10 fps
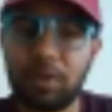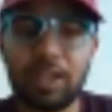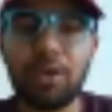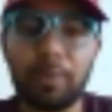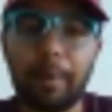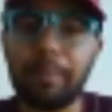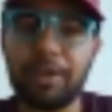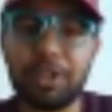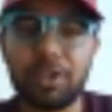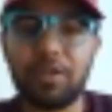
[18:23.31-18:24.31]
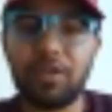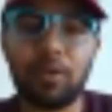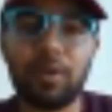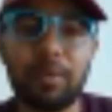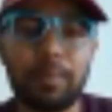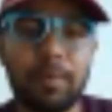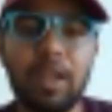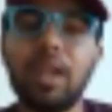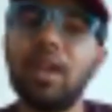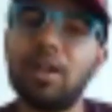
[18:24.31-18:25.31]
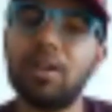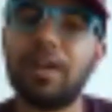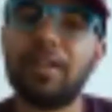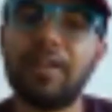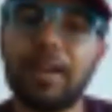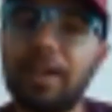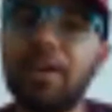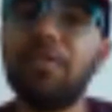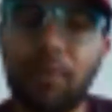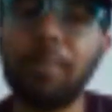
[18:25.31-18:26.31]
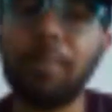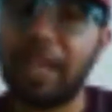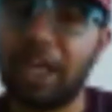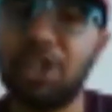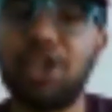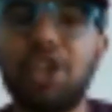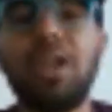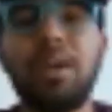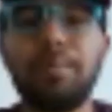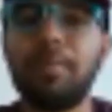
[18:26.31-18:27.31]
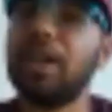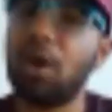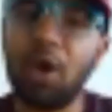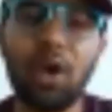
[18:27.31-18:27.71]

So they don't publish stories translated from English, but